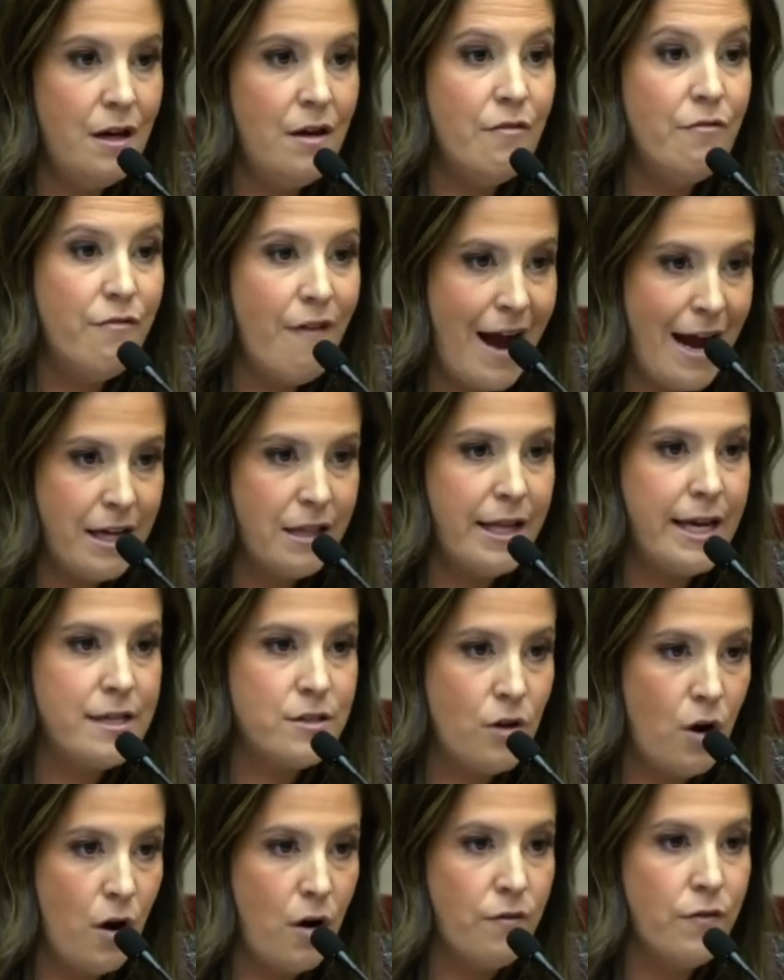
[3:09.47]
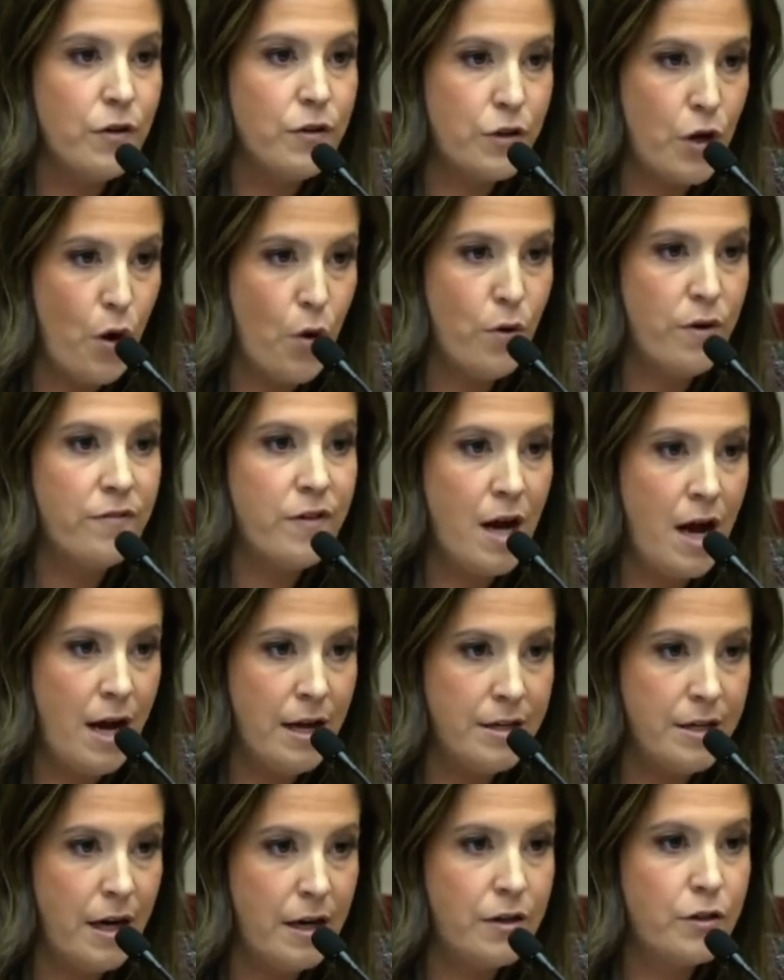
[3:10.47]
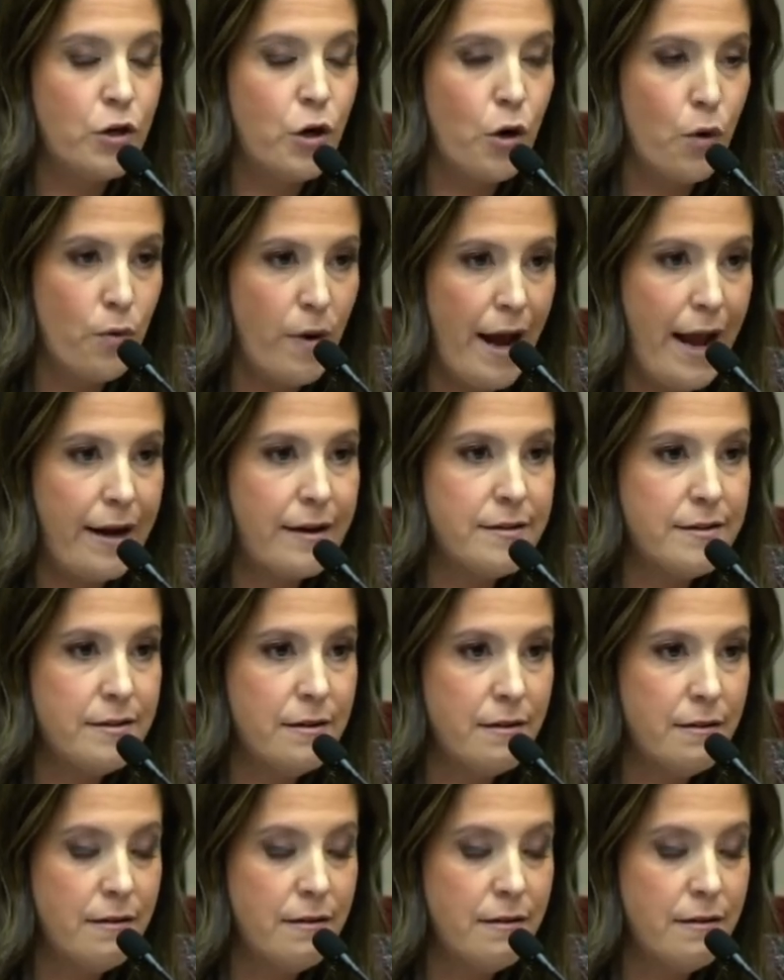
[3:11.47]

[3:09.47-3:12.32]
violates Harvard Code of Conduct, correct?